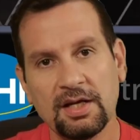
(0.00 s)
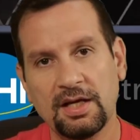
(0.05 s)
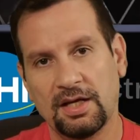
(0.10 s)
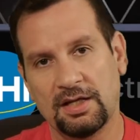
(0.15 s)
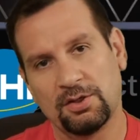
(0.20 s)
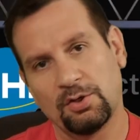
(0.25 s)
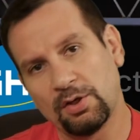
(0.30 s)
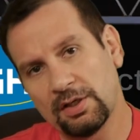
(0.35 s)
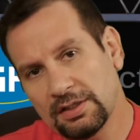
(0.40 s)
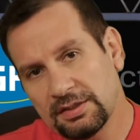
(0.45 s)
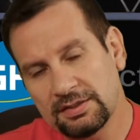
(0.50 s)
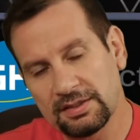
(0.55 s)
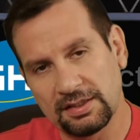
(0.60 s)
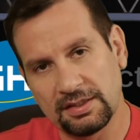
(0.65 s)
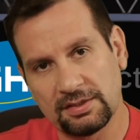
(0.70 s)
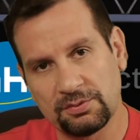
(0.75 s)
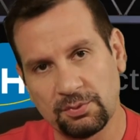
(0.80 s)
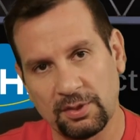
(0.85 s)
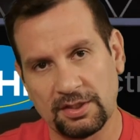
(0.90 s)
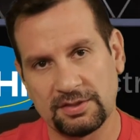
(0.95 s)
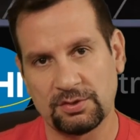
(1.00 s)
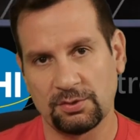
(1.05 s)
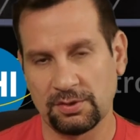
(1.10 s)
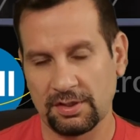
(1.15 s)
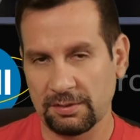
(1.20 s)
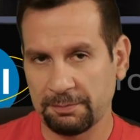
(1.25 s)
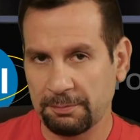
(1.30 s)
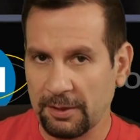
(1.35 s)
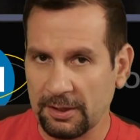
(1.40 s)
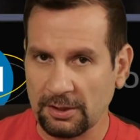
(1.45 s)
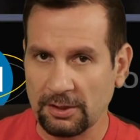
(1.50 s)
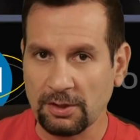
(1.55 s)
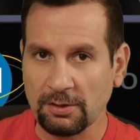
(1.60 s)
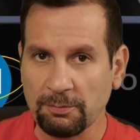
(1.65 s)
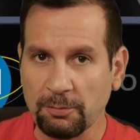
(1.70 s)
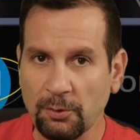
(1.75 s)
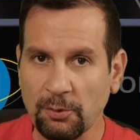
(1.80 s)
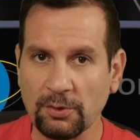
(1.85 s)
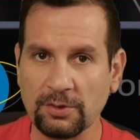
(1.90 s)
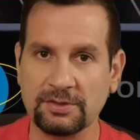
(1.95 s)
And all it did was on that parallel
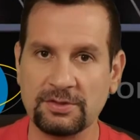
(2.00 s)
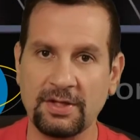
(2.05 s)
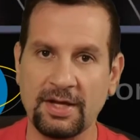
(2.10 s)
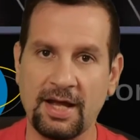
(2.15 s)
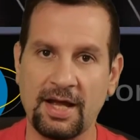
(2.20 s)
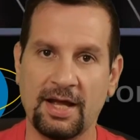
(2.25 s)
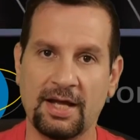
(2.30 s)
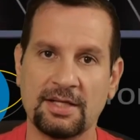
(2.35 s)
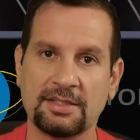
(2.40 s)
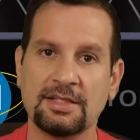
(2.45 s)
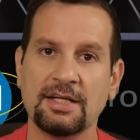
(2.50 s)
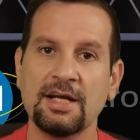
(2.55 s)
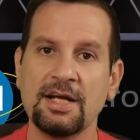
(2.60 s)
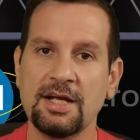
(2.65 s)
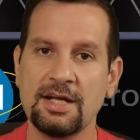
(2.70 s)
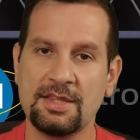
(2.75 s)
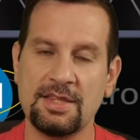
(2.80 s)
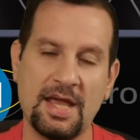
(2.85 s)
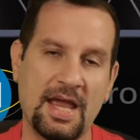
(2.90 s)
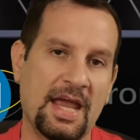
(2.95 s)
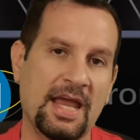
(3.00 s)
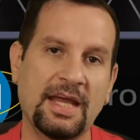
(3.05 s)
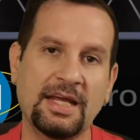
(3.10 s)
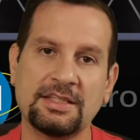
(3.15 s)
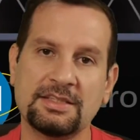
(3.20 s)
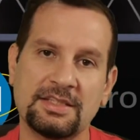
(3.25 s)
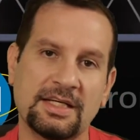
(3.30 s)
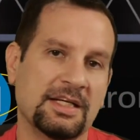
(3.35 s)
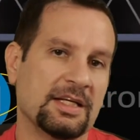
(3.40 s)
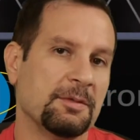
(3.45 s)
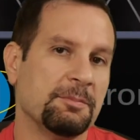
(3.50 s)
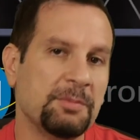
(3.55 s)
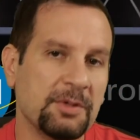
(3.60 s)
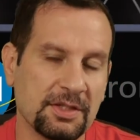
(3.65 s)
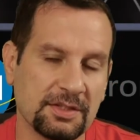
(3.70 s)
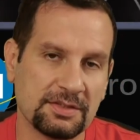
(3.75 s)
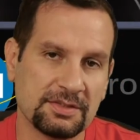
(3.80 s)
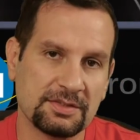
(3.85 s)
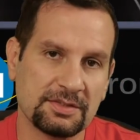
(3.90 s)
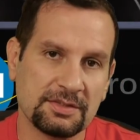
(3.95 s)
port, you had the 8 data
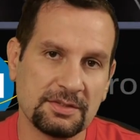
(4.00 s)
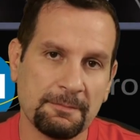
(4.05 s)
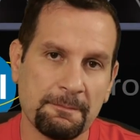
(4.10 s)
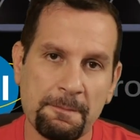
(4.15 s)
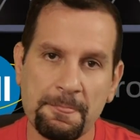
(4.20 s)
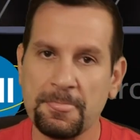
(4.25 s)
pins.